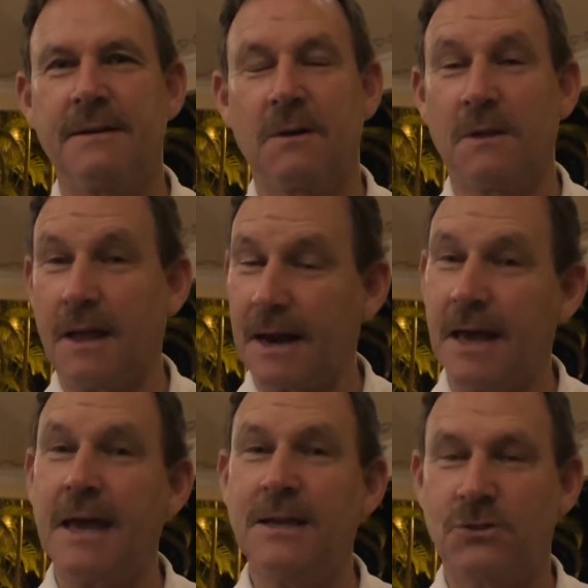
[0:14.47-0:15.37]
You know, a lot of
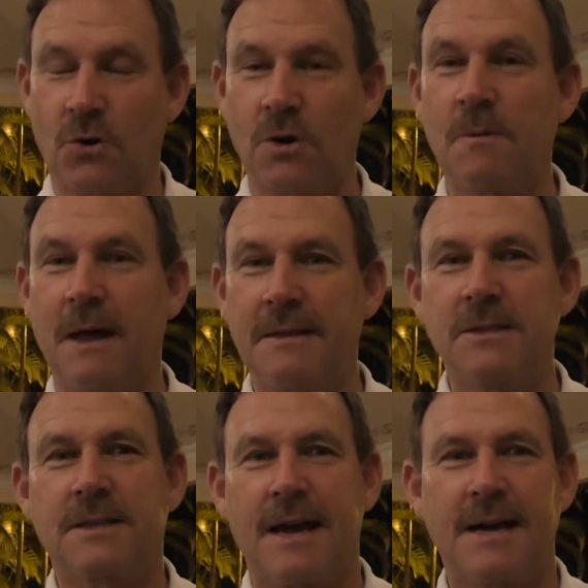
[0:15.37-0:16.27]
age on them. A lot of
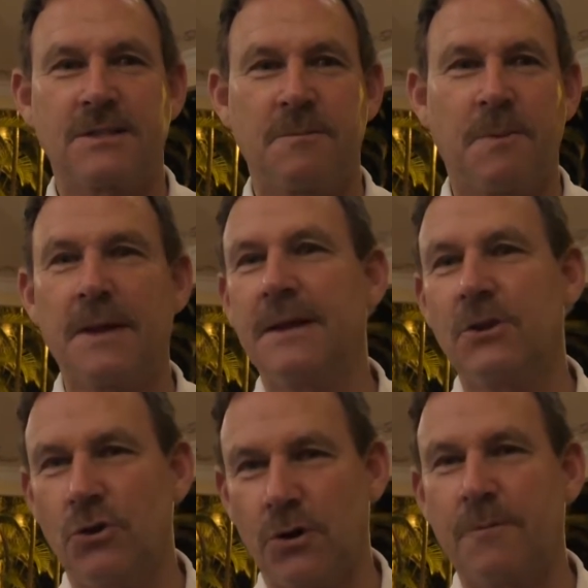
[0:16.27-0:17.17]
these guys had played
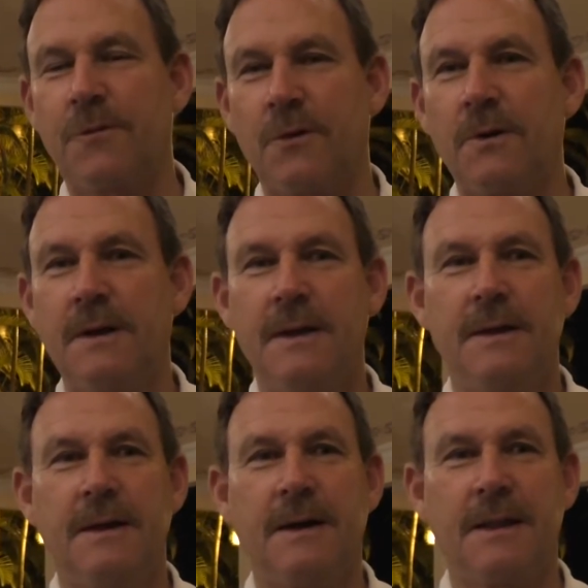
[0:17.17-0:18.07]
in Europe for
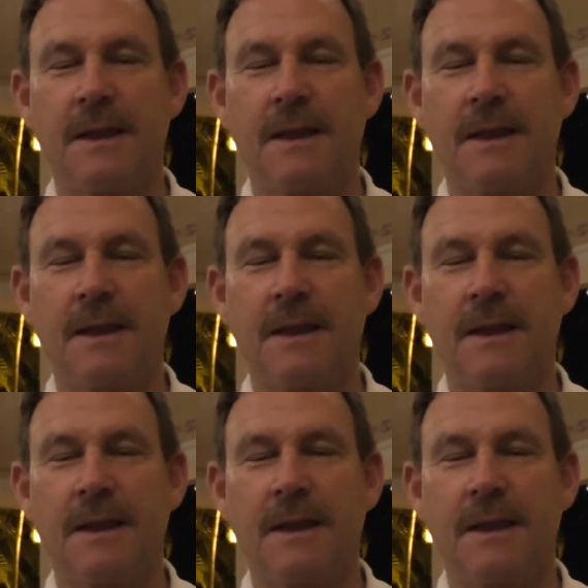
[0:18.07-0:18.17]
uh,